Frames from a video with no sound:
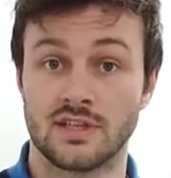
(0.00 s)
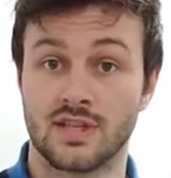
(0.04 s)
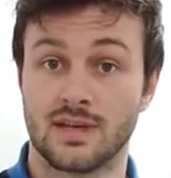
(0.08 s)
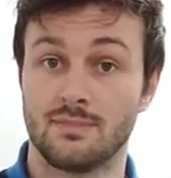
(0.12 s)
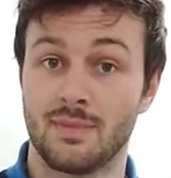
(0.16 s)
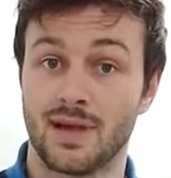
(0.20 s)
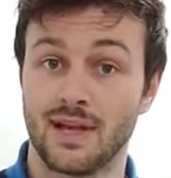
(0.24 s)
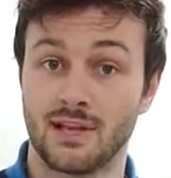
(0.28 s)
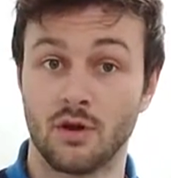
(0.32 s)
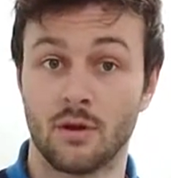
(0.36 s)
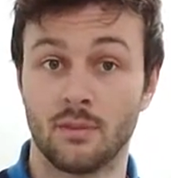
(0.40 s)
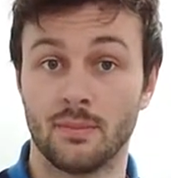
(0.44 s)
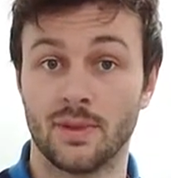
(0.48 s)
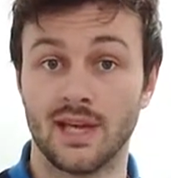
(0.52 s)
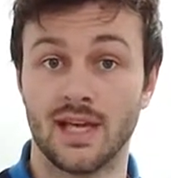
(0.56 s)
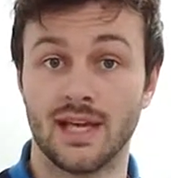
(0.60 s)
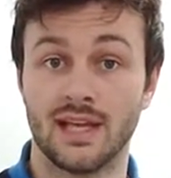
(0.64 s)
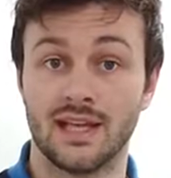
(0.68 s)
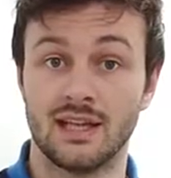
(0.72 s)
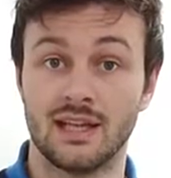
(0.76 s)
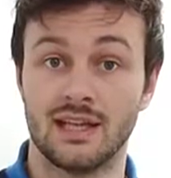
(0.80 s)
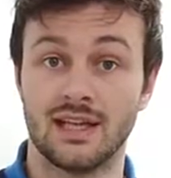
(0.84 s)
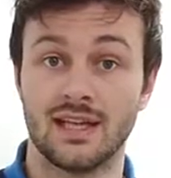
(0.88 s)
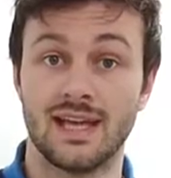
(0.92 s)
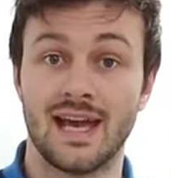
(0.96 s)
They may not be
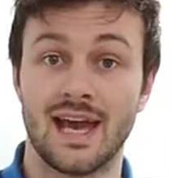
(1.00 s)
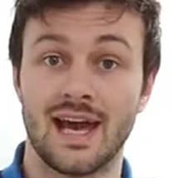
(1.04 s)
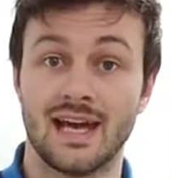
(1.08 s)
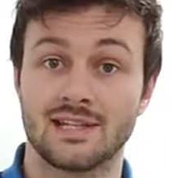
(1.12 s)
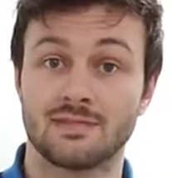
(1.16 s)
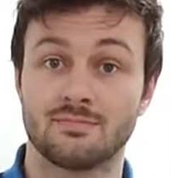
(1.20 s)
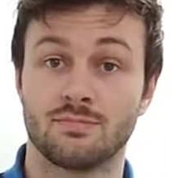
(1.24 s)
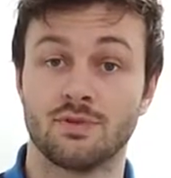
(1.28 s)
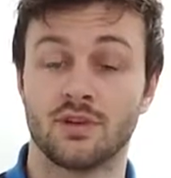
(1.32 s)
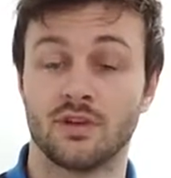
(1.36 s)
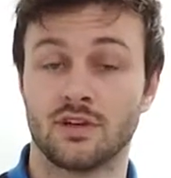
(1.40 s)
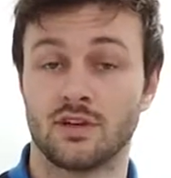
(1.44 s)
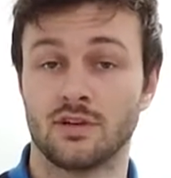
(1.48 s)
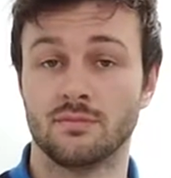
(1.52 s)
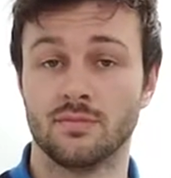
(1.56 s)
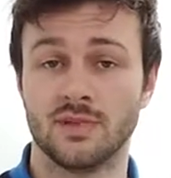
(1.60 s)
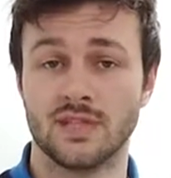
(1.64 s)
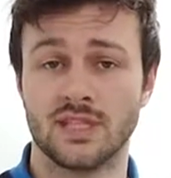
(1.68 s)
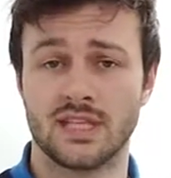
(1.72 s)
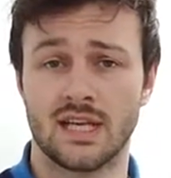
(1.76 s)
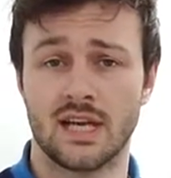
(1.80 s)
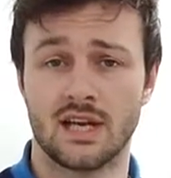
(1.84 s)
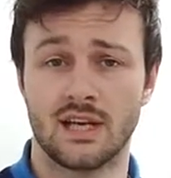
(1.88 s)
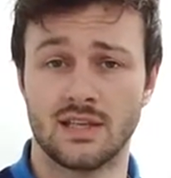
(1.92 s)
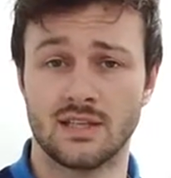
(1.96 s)
ill yet, but there could be
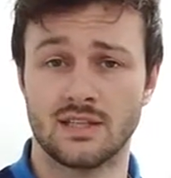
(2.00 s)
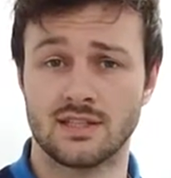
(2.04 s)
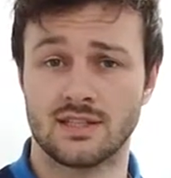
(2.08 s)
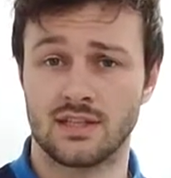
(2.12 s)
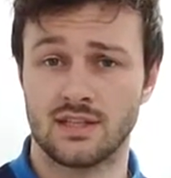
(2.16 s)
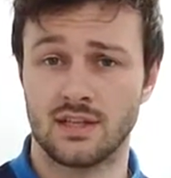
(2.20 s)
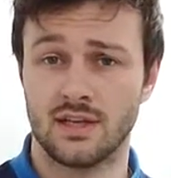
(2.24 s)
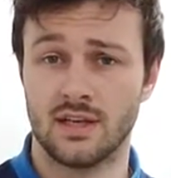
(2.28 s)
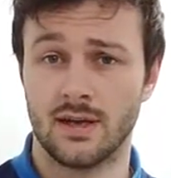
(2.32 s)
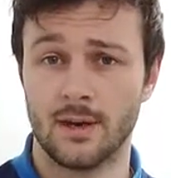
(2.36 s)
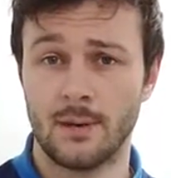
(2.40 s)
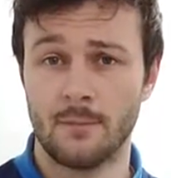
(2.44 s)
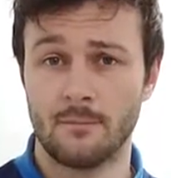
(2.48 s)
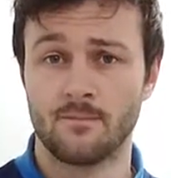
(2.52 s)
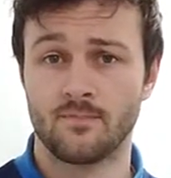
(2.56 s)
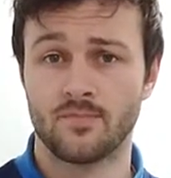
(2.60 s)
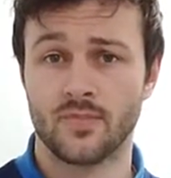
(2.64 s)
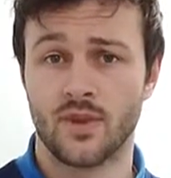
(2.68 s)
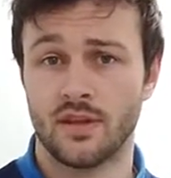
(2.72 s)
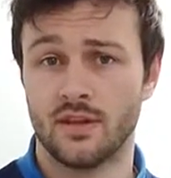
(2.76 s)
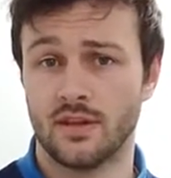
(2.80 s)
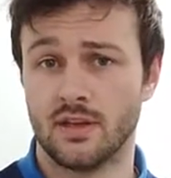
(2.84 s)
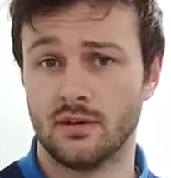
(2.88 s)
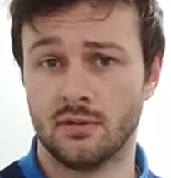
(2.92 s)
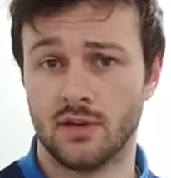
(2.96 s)
signs that
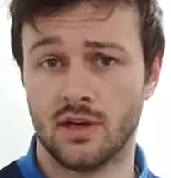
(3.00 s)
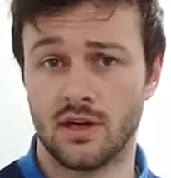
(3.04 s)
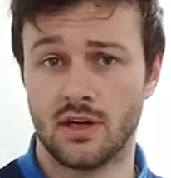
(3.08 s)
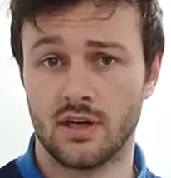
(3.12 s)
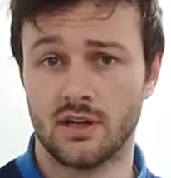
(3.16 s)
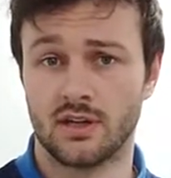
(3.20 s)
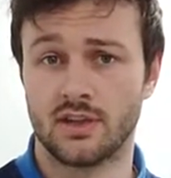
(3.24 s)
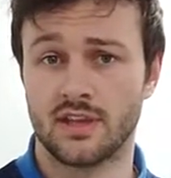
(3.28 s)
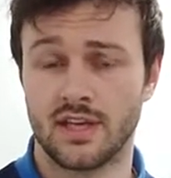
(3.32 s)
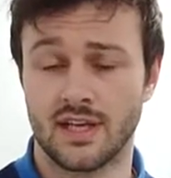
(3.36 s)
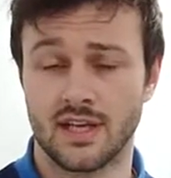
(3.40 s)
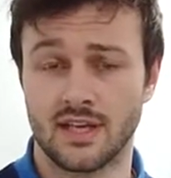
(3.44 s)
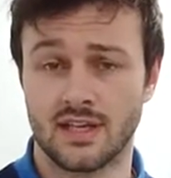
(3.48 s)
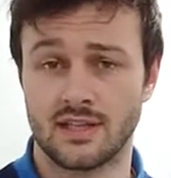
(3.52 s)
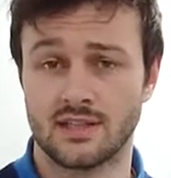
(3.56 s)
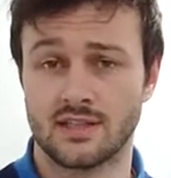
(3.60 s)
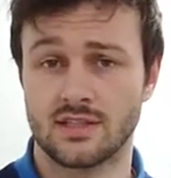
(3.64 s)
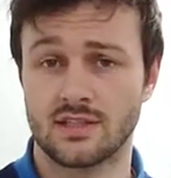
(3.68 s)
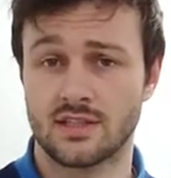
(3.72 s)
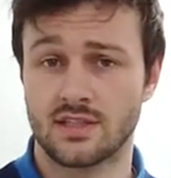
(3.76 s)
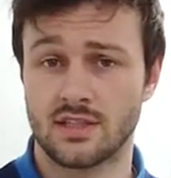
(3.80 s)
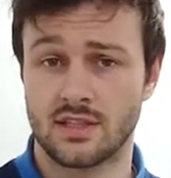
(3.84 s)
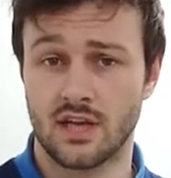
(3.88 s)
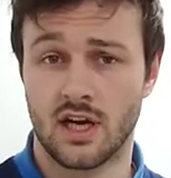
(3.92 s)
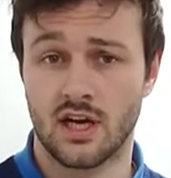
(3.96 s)
there are things
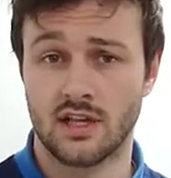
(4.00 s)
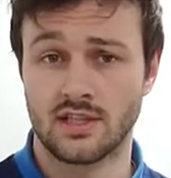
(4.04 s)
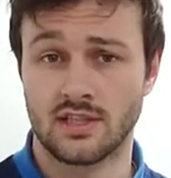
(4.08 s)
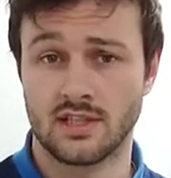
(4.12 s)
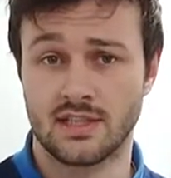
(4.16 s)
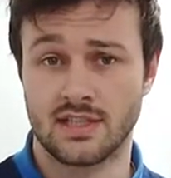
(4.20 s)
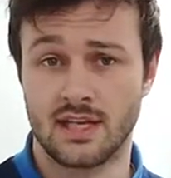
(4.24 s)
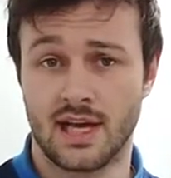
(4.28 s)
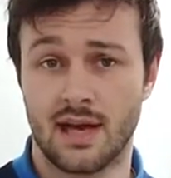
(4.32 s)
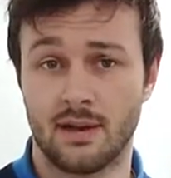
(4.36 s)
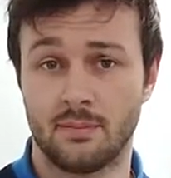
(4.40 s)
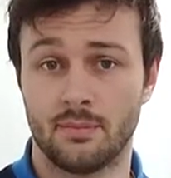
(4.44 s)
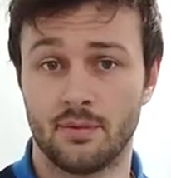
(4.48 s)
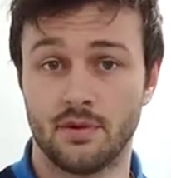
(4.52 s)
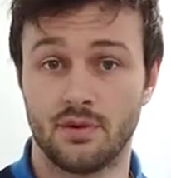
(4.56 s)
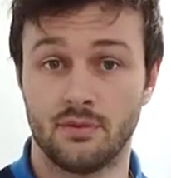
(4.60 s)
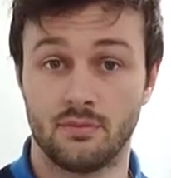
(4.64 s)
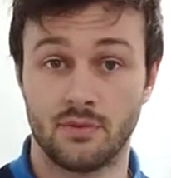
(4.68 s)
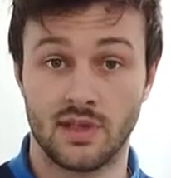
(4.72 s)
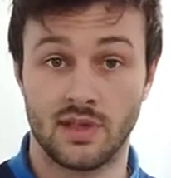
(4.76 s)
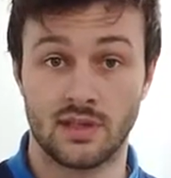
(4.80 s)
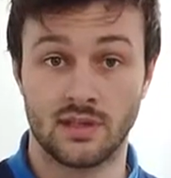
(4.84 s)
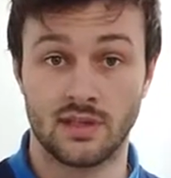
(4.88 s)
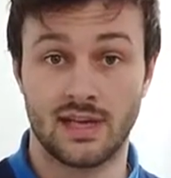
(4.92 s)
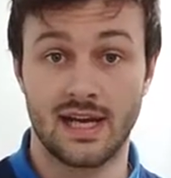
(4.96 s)
starting to happen
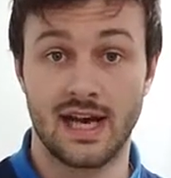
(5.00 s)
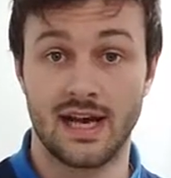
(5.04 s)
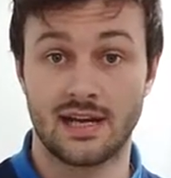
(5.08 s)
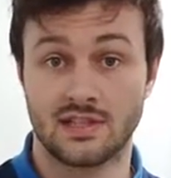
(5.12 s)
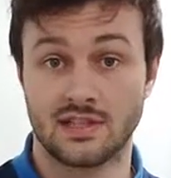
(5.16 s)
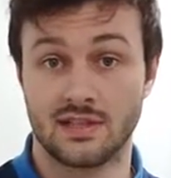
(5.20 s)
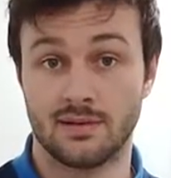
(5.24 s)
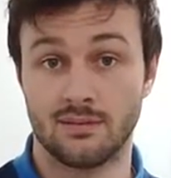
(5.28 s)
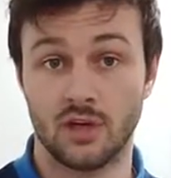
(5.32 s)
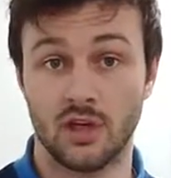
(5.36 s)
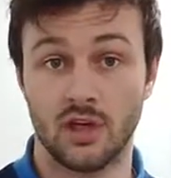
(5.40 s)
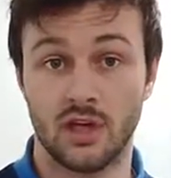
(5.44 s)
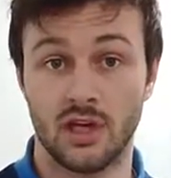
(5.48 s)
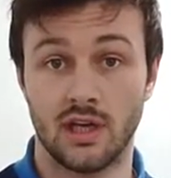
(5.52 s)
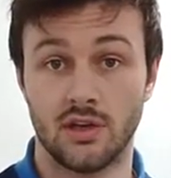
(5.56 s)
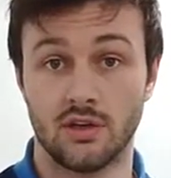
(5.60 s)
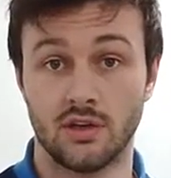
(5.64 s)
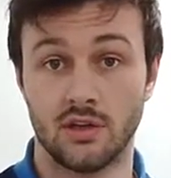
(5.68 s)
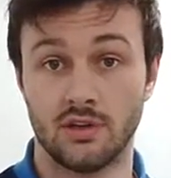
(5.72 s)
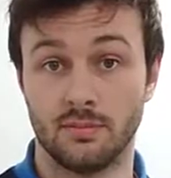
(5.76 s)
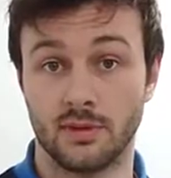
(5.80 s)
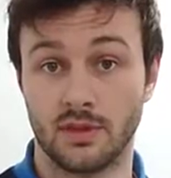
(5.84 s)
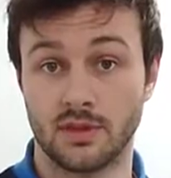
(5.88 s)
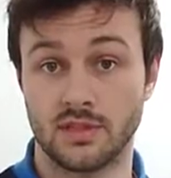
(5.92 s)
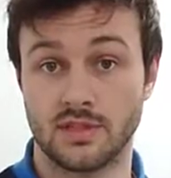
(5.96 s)
and we can catch them early on
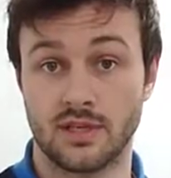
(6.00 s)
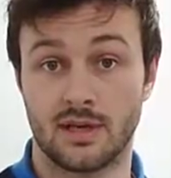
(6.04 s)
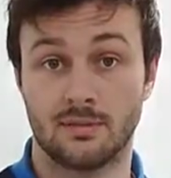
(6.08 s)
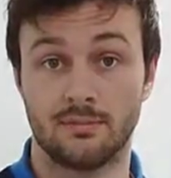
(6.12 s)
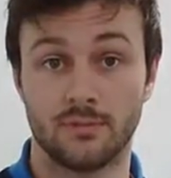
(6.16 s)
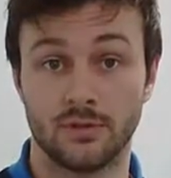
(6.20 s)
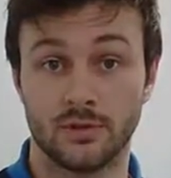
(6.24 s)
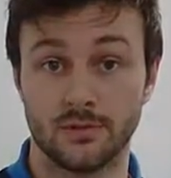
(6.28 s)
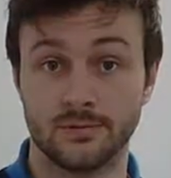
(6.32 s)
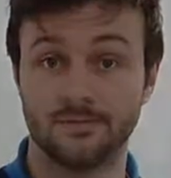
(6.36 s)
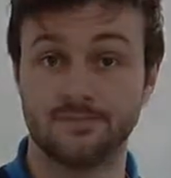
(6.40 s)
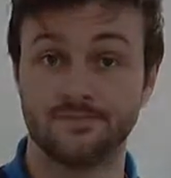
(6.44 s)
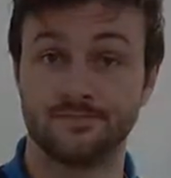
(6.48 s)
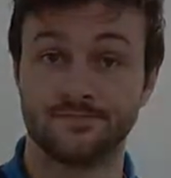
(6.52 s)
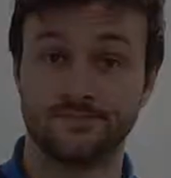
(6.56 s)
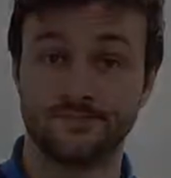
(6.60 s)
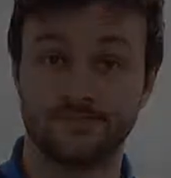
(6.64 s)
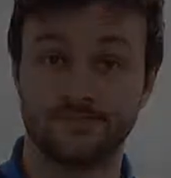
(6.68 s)
the blood sample.